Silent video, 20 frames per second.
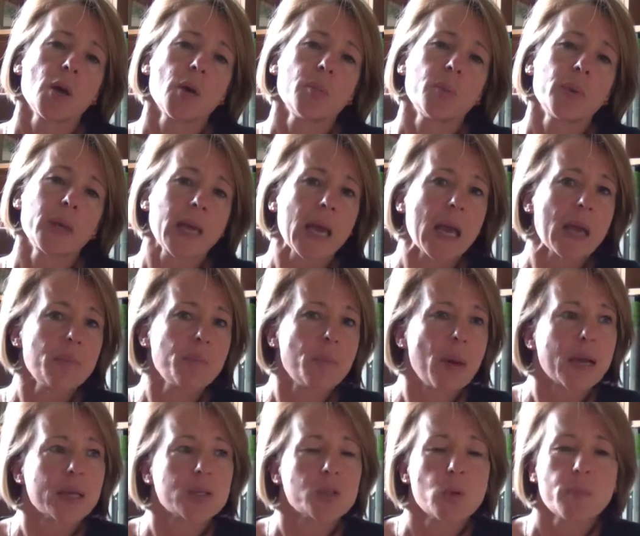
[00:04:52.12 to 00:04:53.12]
But again,
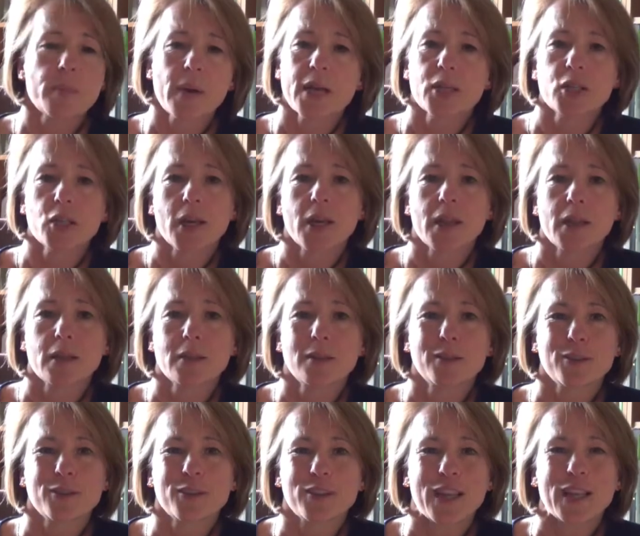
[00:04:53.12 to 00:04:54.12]
back to imagining
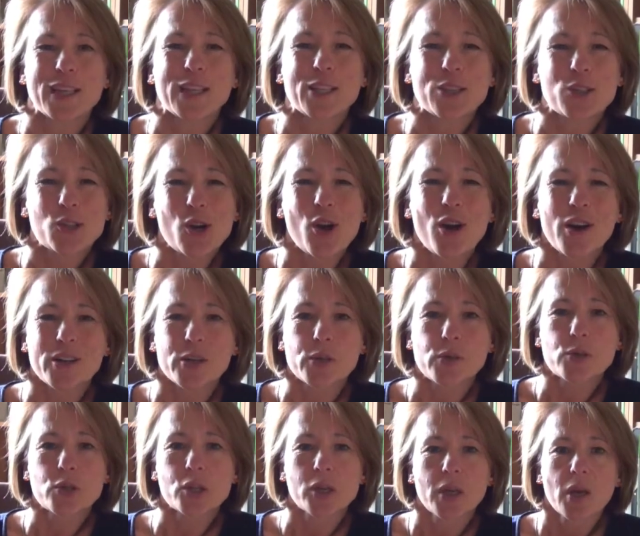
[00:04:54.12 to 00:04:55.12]
that little
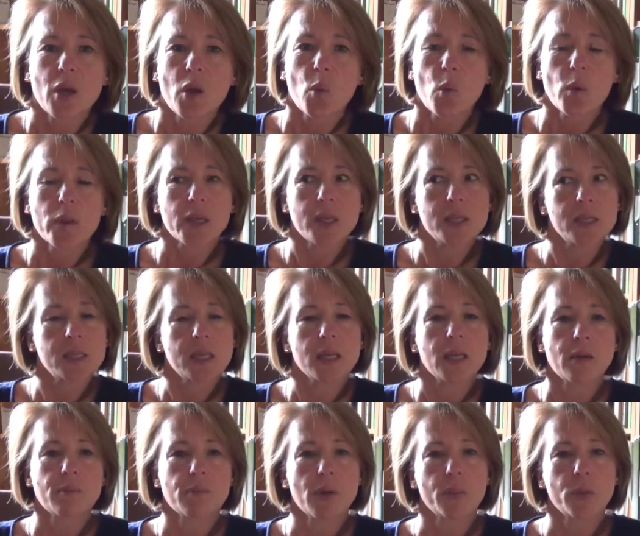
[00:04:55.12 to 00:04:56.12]
child, when they see
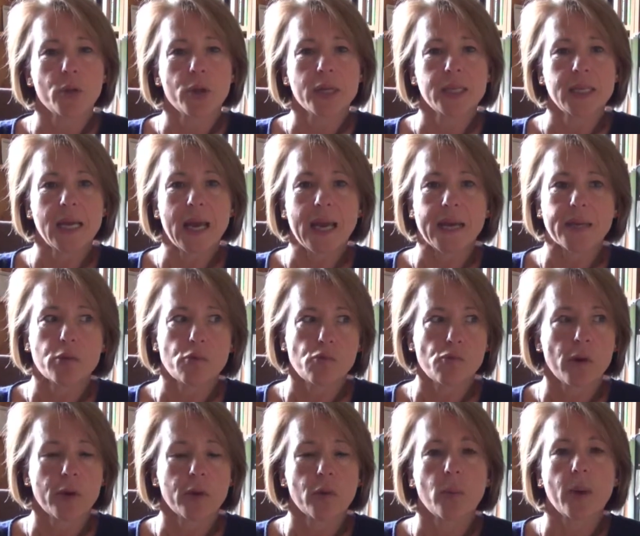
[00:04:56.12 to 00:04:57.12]
their mum or their dad
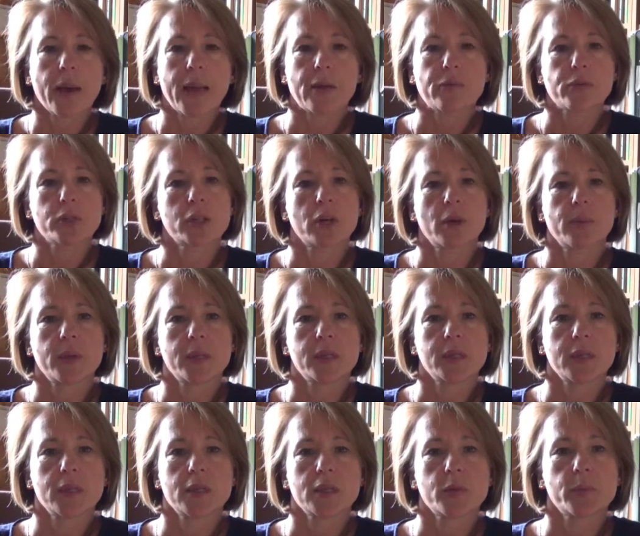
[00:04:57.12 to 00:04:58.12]
run away every time they
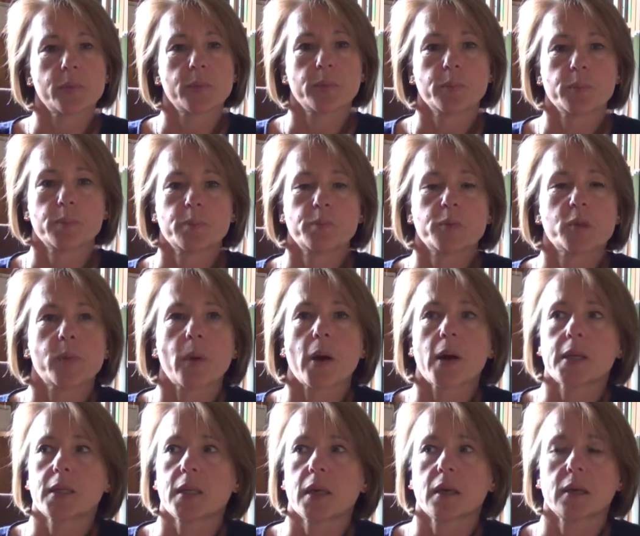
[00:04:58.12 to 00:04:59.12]
see a
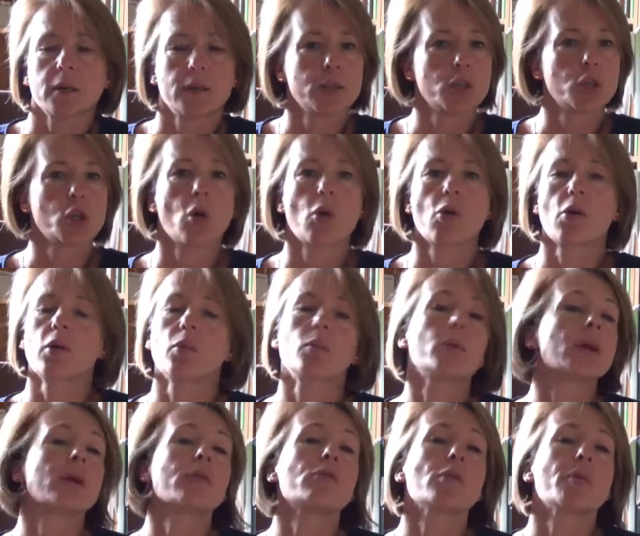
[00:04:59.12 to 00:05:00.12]
spider, a dog,
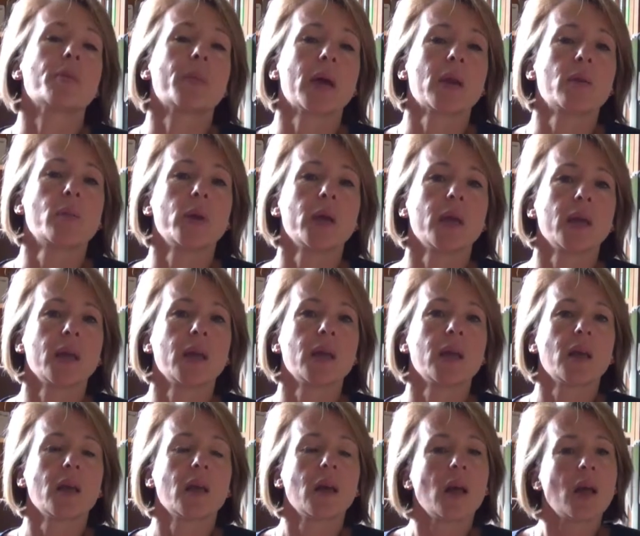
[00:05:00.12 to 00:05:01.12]
whatever it may be,
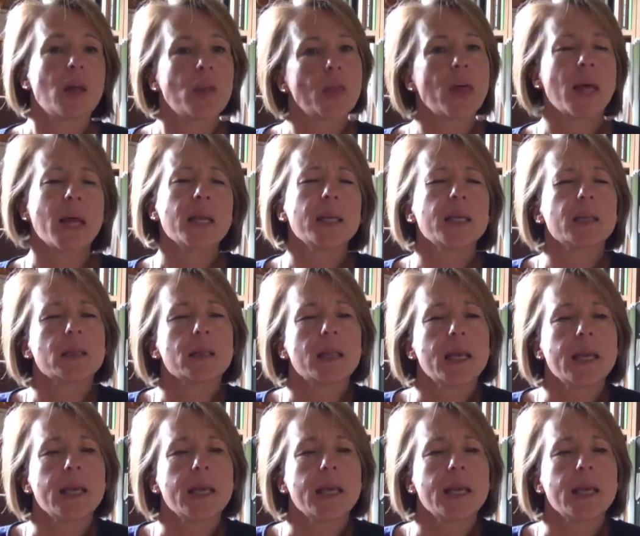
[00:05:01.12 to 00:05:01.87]
their little